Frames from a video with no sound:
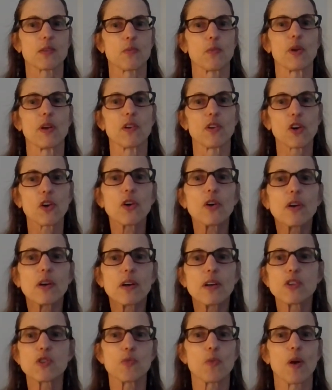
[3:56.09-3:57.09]
we
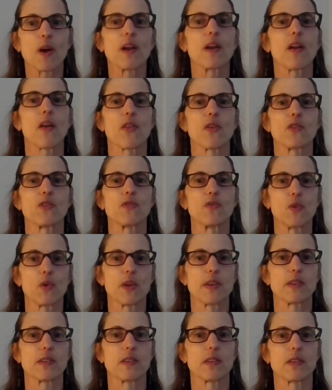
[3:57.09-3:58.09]
encourage one another's
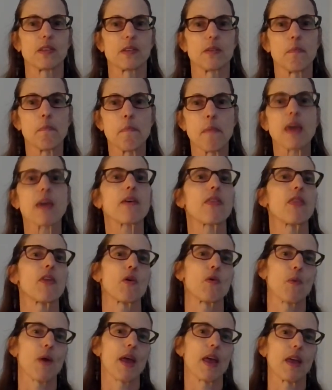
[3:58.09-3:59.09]
voices to make their
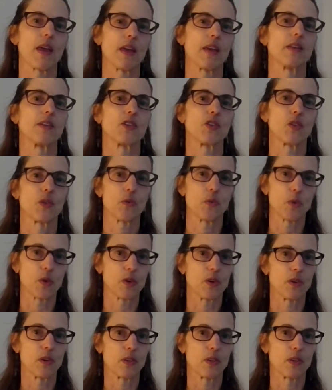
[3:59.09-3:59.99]
way into the world.